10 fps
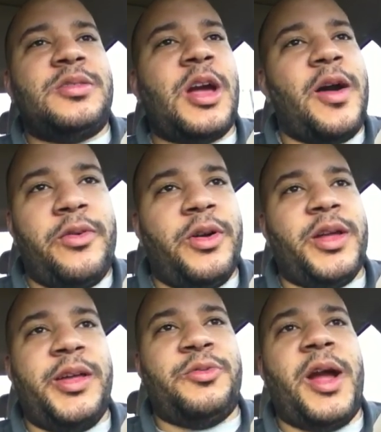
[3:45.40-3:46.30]

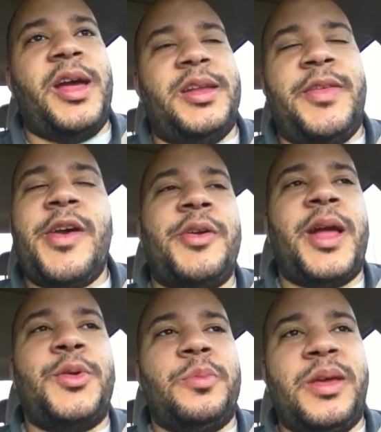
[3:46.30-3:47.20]
covered in rain. And the other
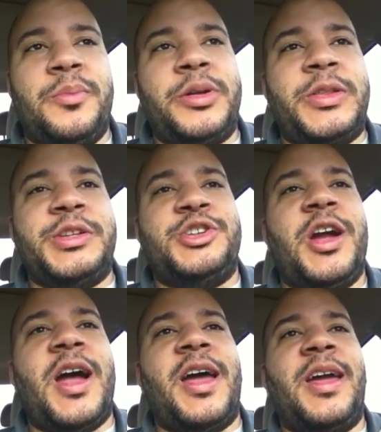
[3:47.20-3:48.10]
end will be completely
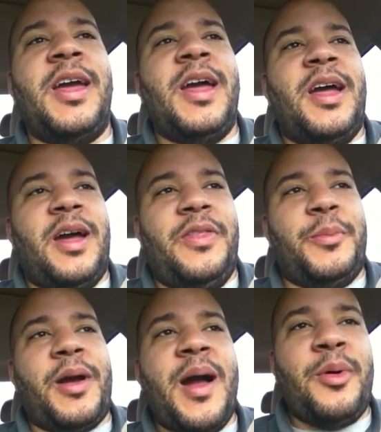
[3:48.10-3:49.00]
dry. And
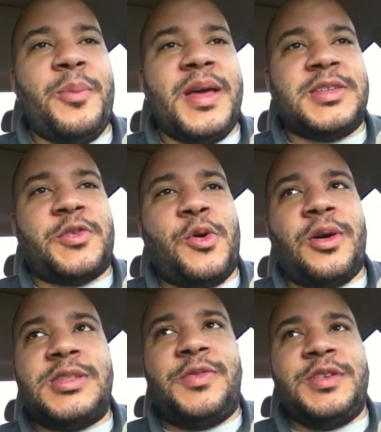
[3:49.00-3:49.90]
the problem is, of
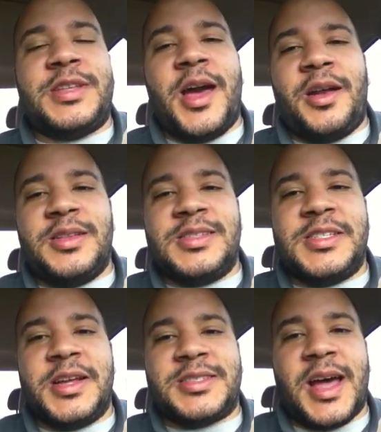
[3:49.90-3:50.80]
course, if you stay out on
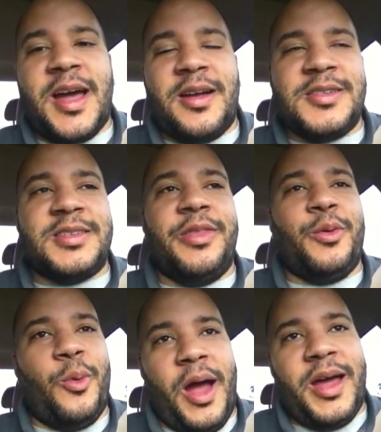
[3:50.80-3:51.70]
slick tires in
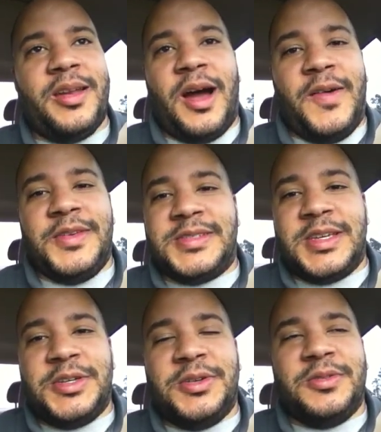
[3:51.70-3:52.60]
the wet,
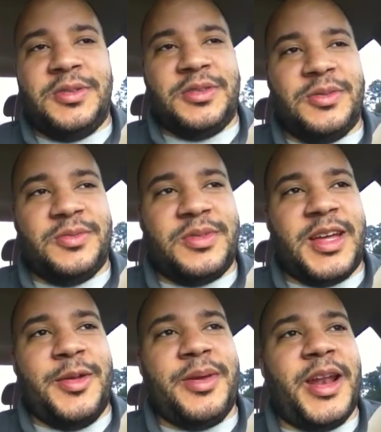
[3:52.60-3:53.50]
obviously you're
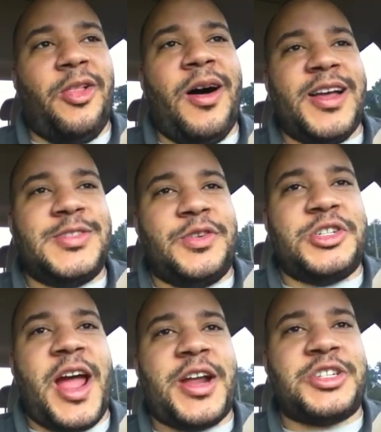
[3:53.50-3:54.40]
going to be at a loss for
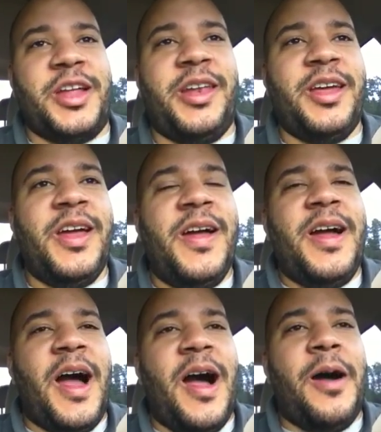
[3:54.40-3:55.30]
traction.
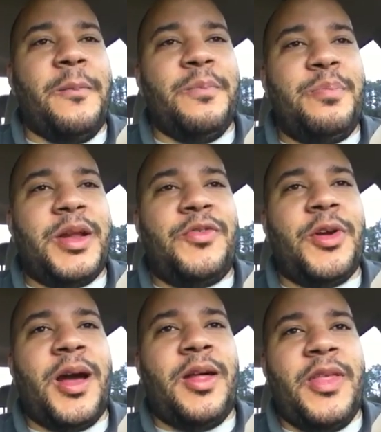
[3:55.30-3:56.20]
But if
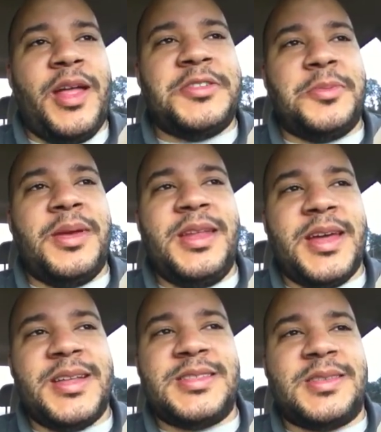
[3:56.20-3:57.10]
you're out on the
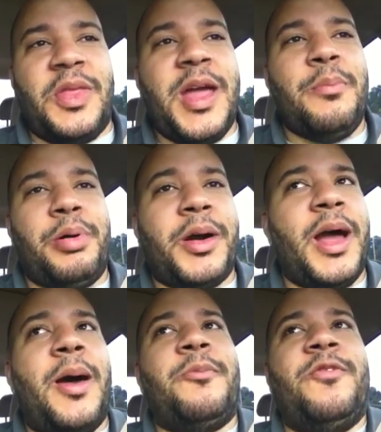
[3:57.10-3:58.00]
intermediates, they
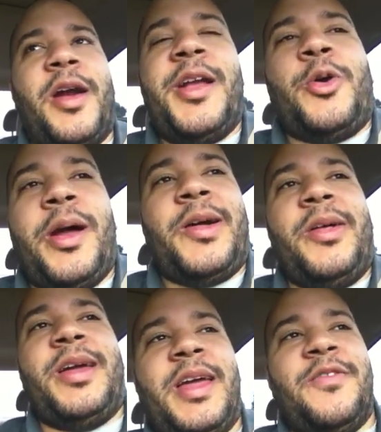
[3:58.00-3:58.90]
burn up very
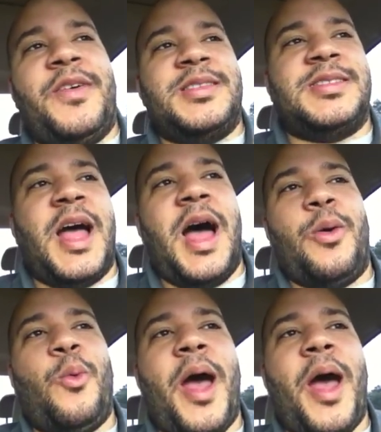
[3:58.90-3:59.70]
quickly if it's not